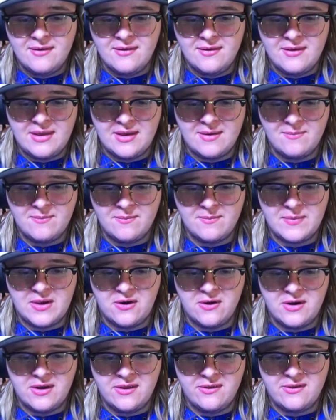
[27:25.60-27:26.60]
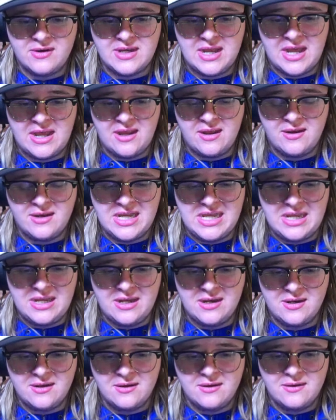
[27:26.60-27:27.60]
Yep, there it is
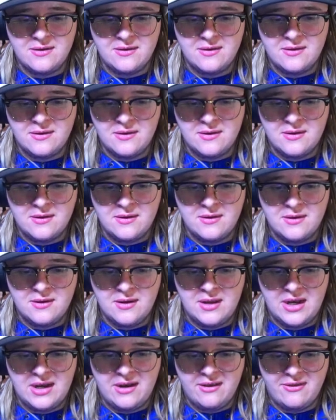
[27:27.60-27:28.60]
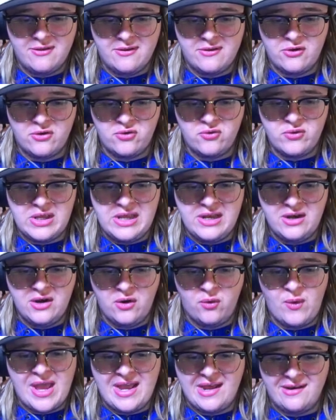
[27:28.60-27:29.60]
indeed. And it's still eating
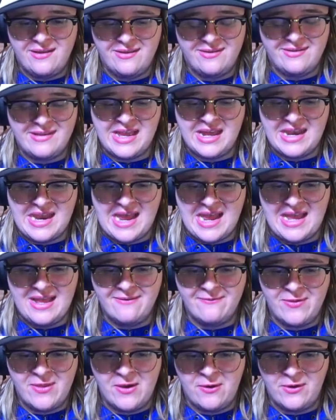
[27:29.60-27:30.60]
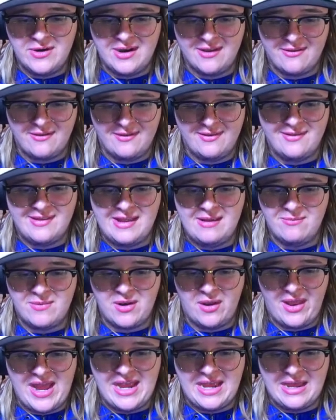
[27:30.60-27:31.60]
away at its DNA, even though it doesn't seem
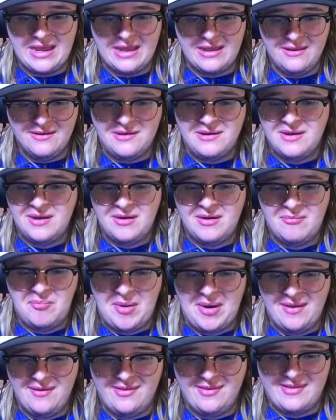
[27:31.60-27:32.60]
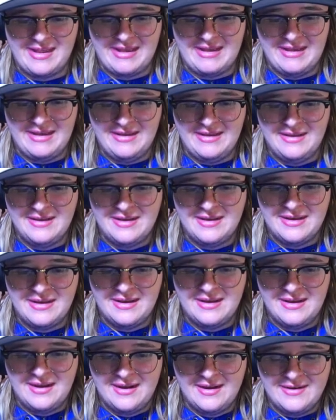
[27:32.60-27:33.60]
to like it, but,
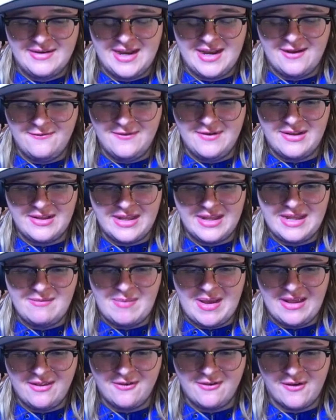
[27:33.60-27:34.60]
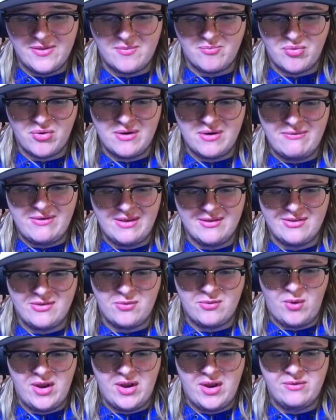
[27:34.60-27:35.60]
definitely, based on the previous
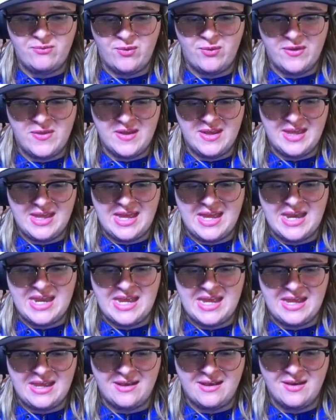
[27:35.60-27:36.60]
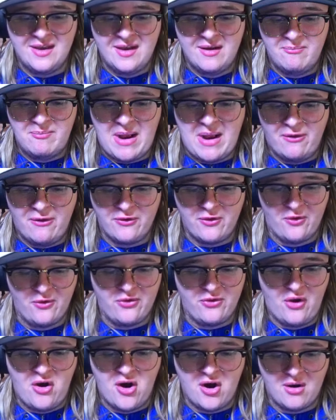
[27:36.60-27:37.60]
one, with it getting Bowser's
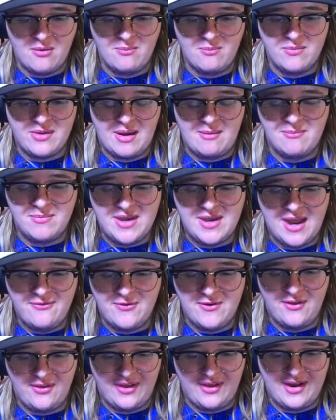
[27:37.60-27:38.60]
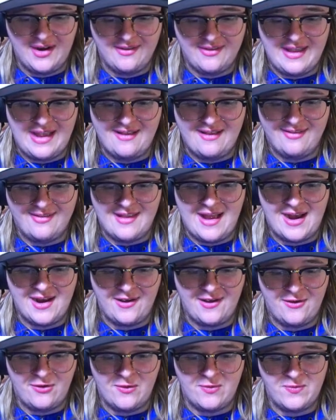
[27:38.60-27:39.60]
arms, I'm definitely going to say it's not a
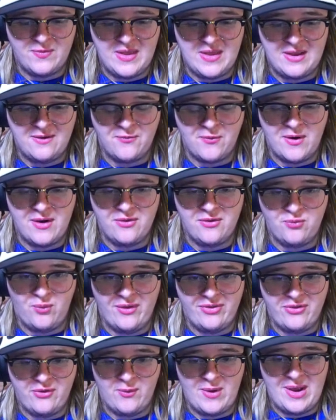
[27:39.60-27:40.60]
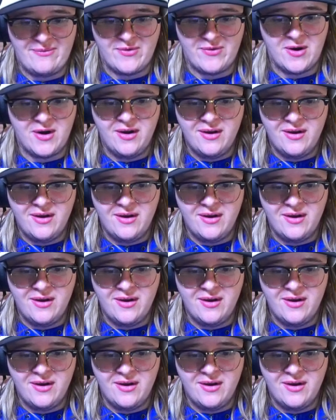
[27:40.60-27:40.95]
good thing for us whatsoever.